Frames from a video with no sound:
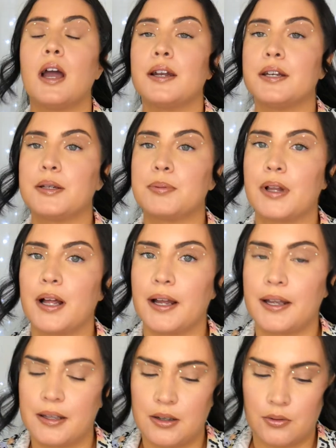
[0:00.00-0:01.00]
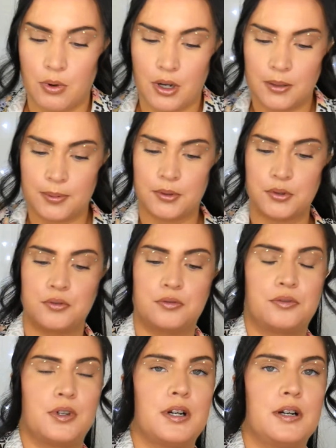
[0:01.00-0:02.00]
I did apply
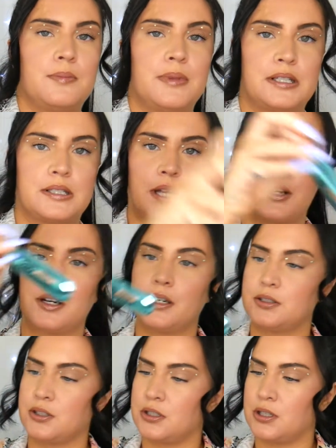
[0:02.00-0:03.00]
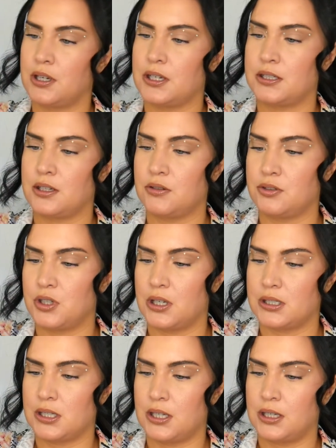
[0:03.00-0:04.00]
waterproof mascara, just so you guys know,
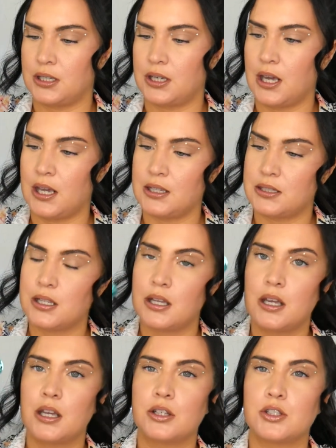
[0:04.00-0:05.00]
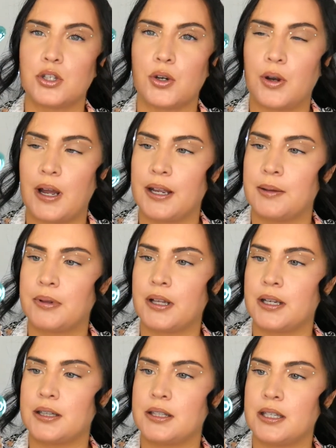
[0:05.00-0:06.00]
just in case. So I
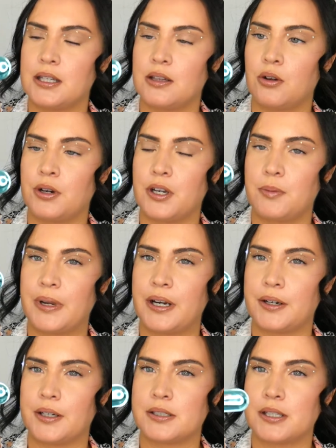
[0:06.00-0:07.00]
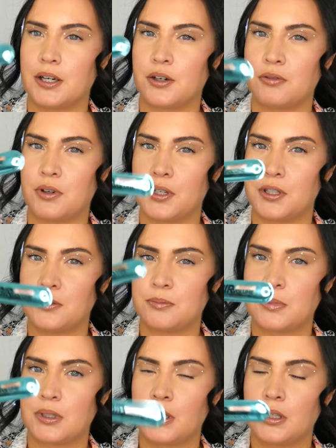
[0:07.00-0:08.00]
applied the L'Oreal Paris Air
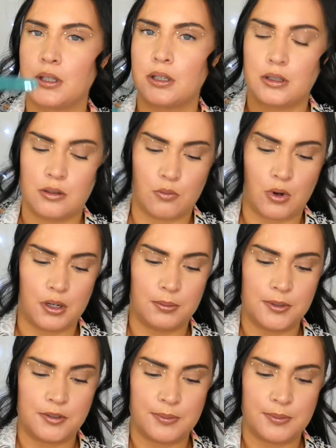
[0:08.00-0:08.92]
Volume waterproof